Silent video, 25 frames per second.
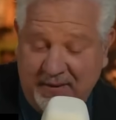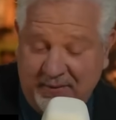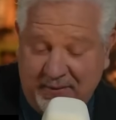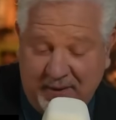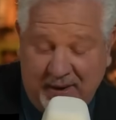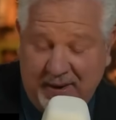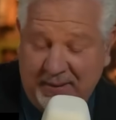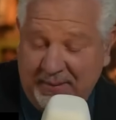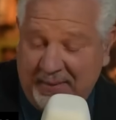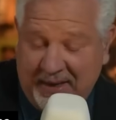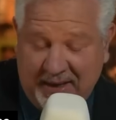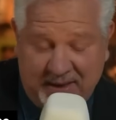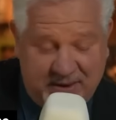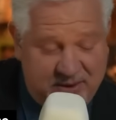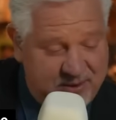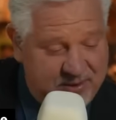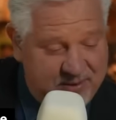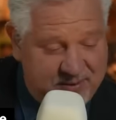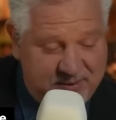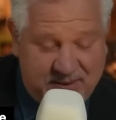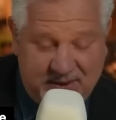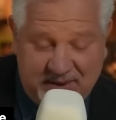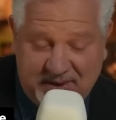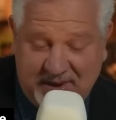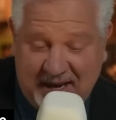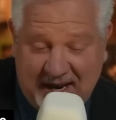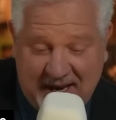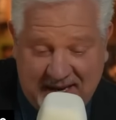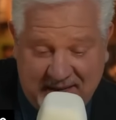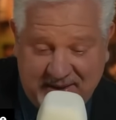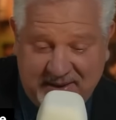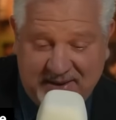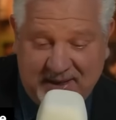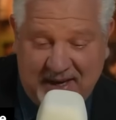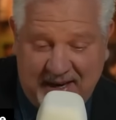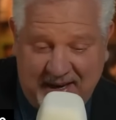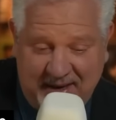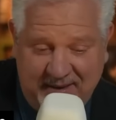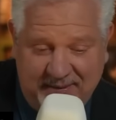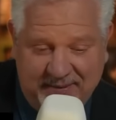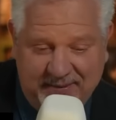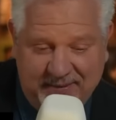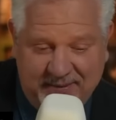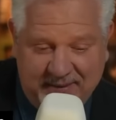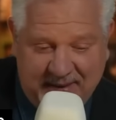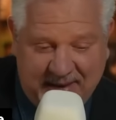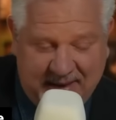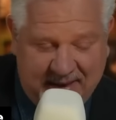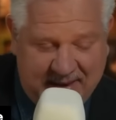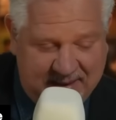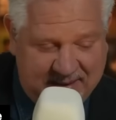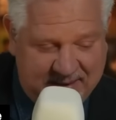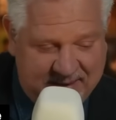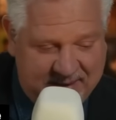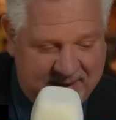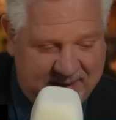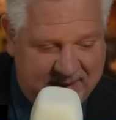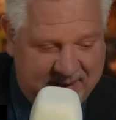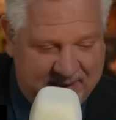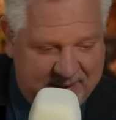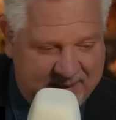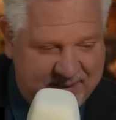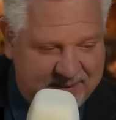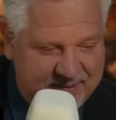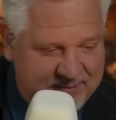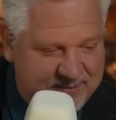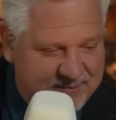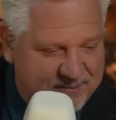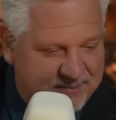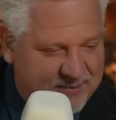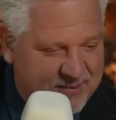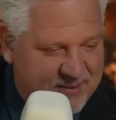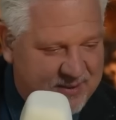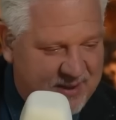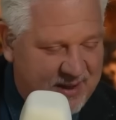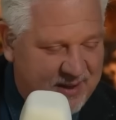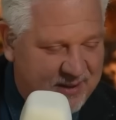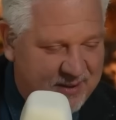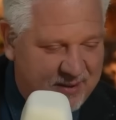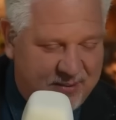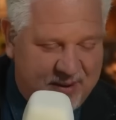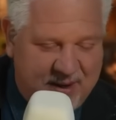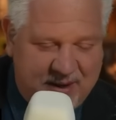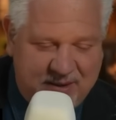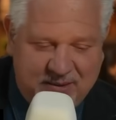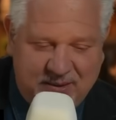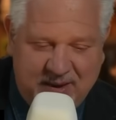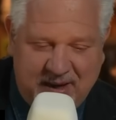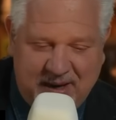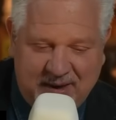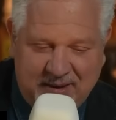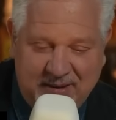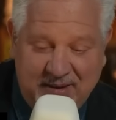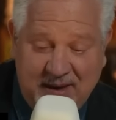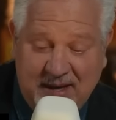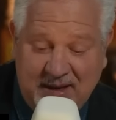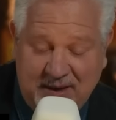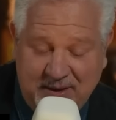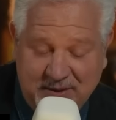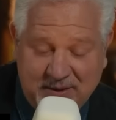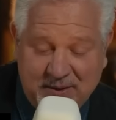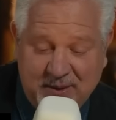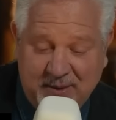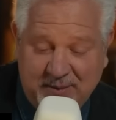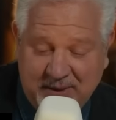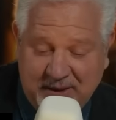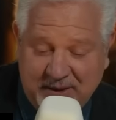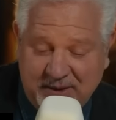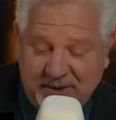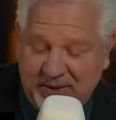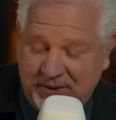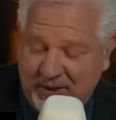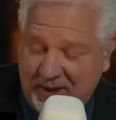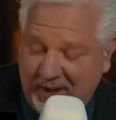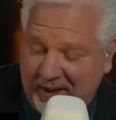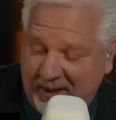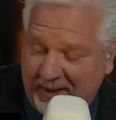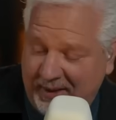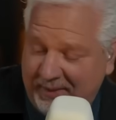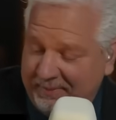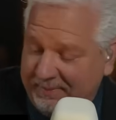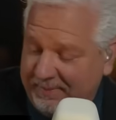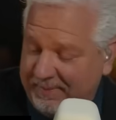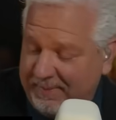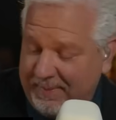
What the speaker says: you very much. Stay safe and stay on the right track. Thank you so much, JD.